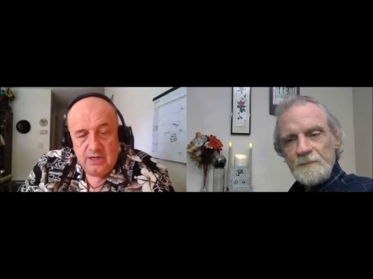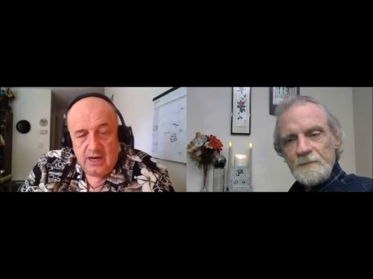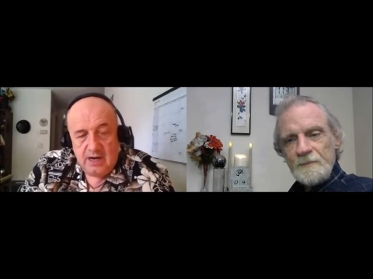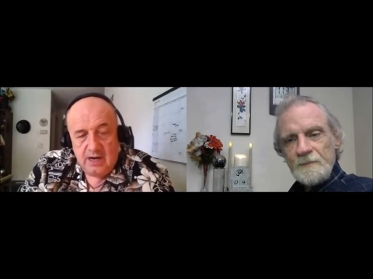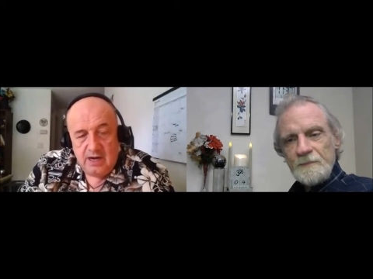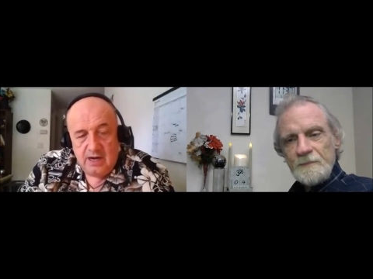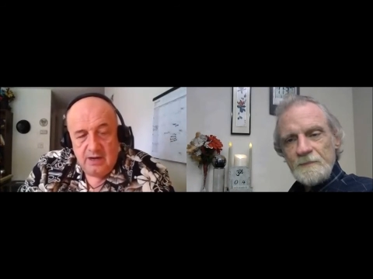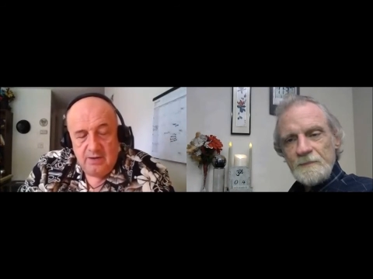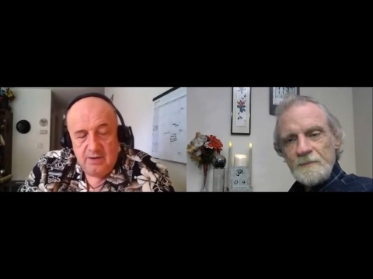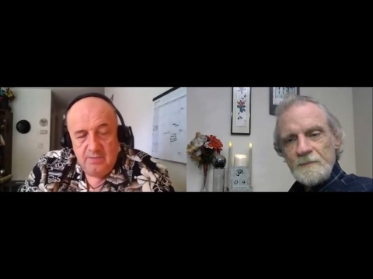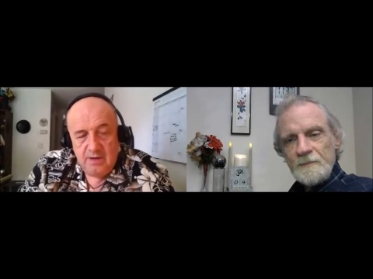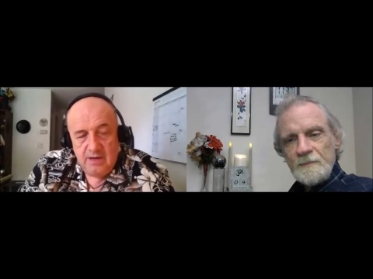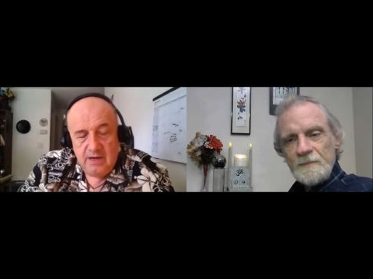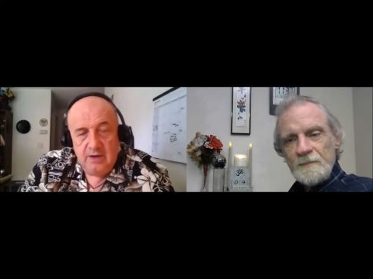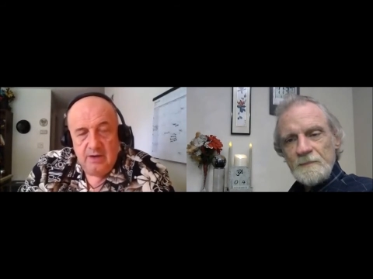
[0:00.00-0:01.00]
Speaker 1: uh,
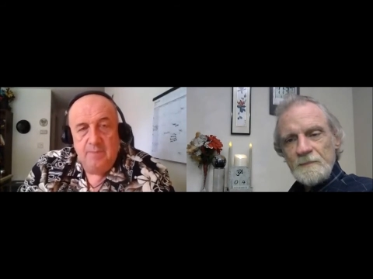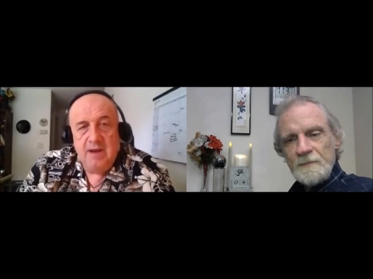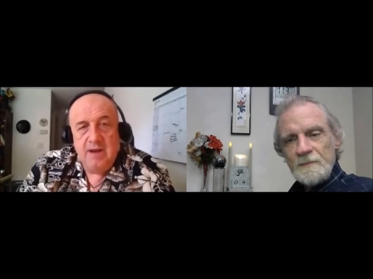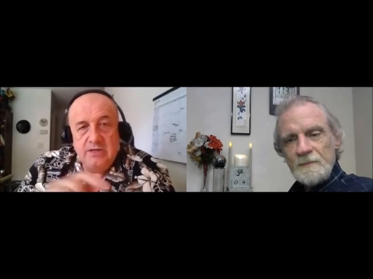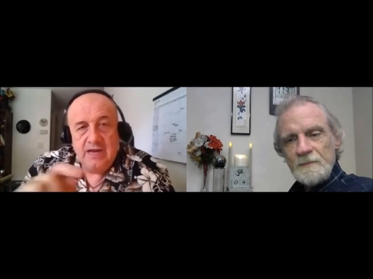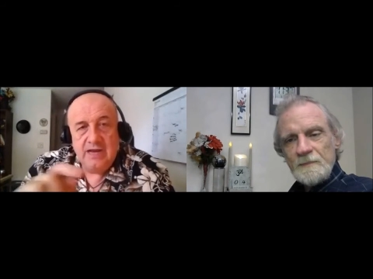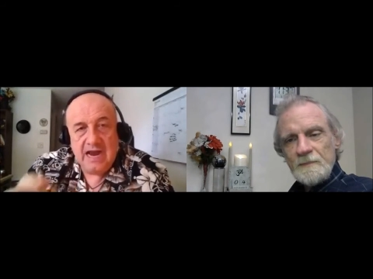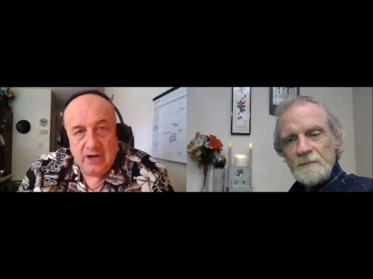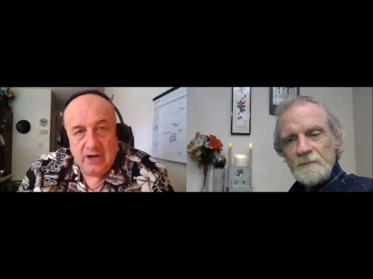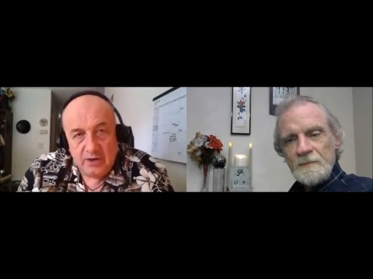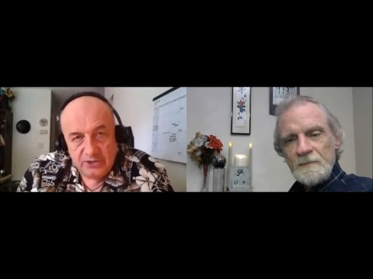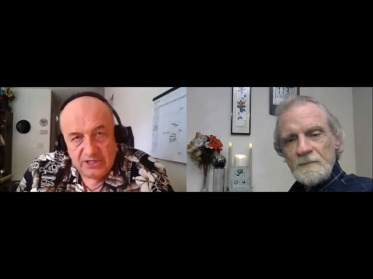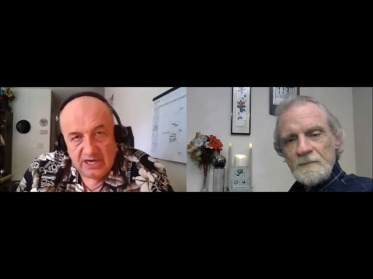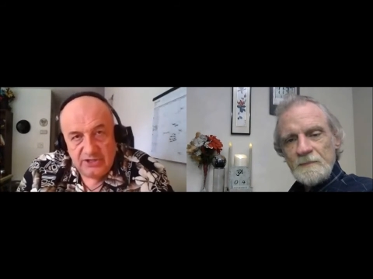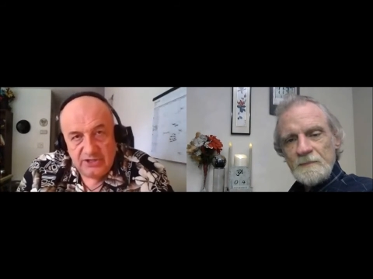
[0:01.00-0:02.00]
it, it, makes an
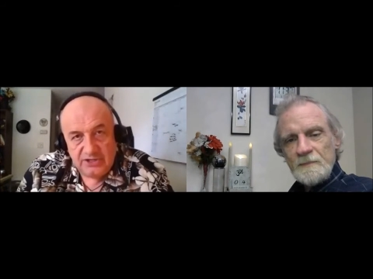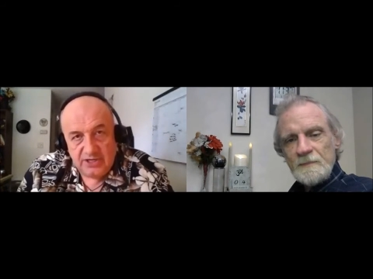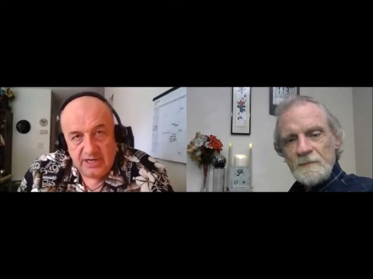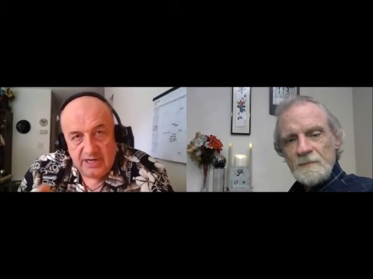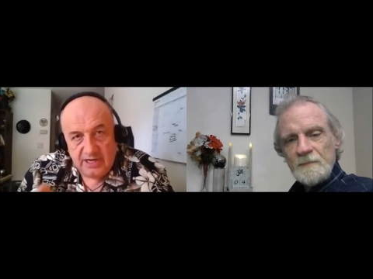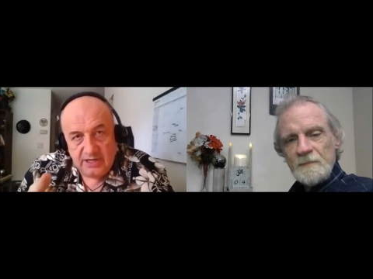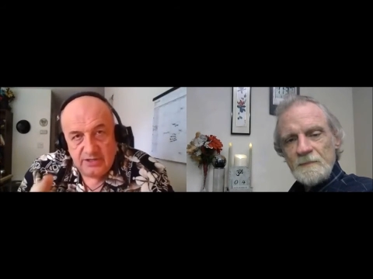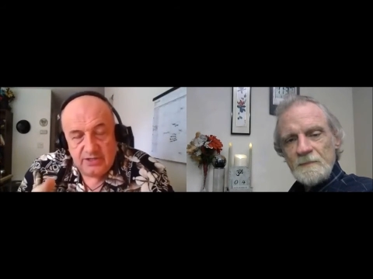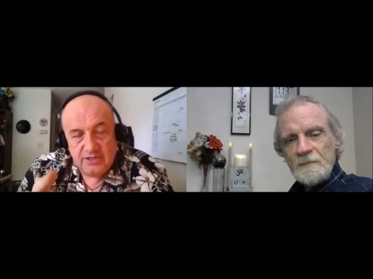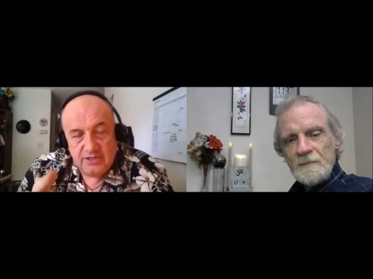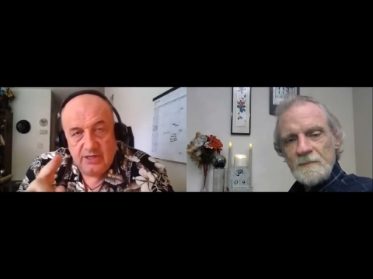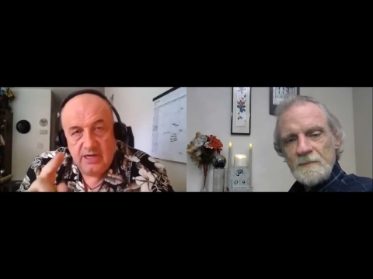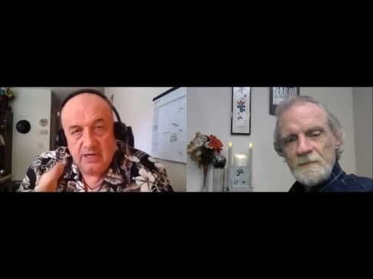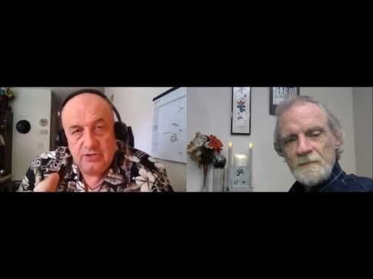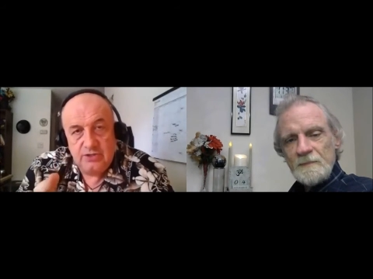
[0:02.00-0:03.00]
accusation against
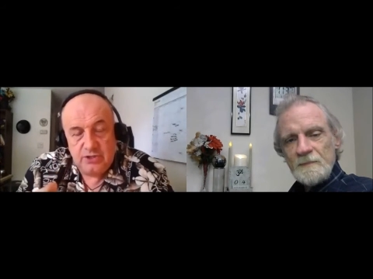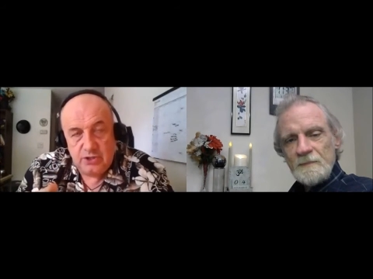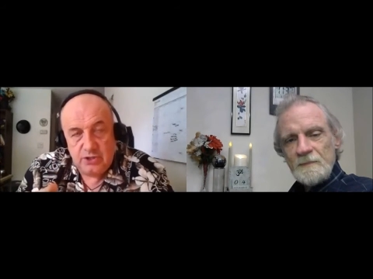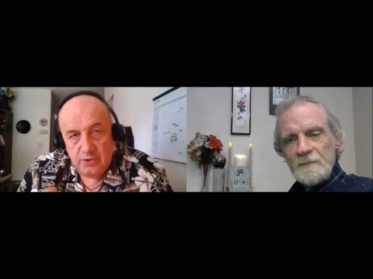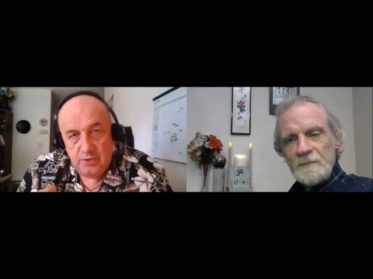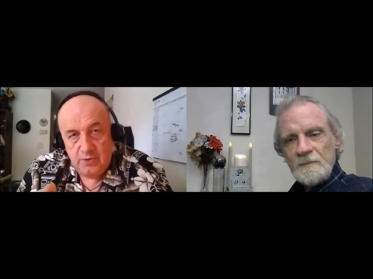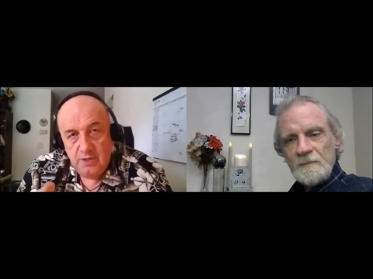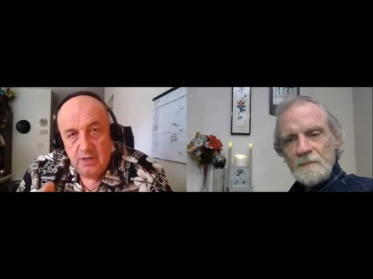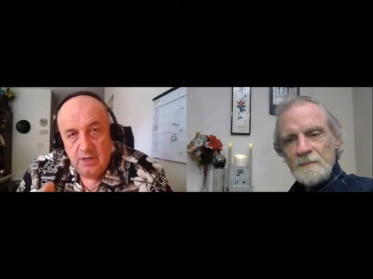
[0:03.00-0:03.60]
against you.